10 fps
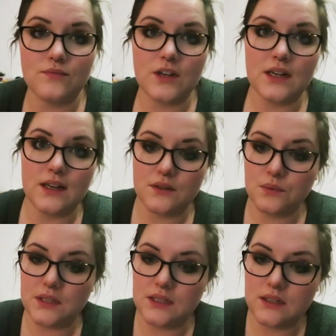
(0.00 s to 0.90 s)
realised
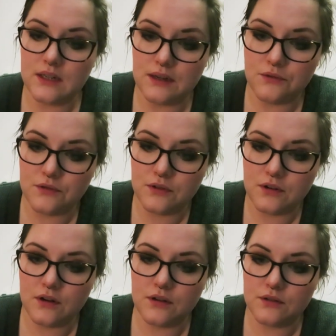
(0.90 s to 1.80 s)
we need to have
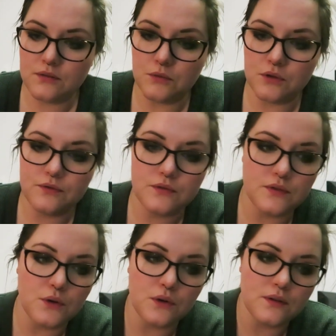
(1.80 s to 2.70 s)
oats more
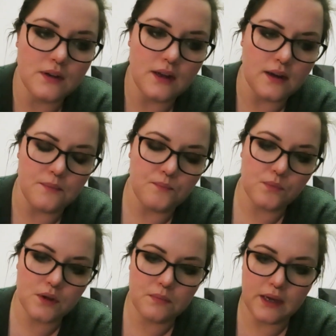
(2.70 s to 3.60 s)
or
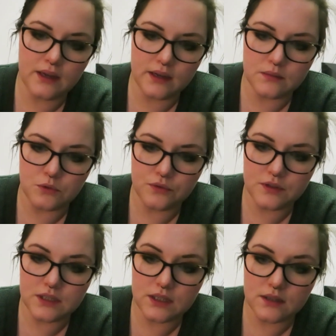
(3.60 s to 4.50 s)
um, pancakes more
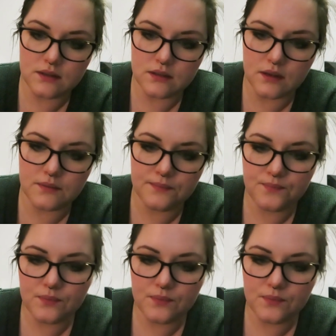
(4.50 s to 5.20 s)
for dinner. So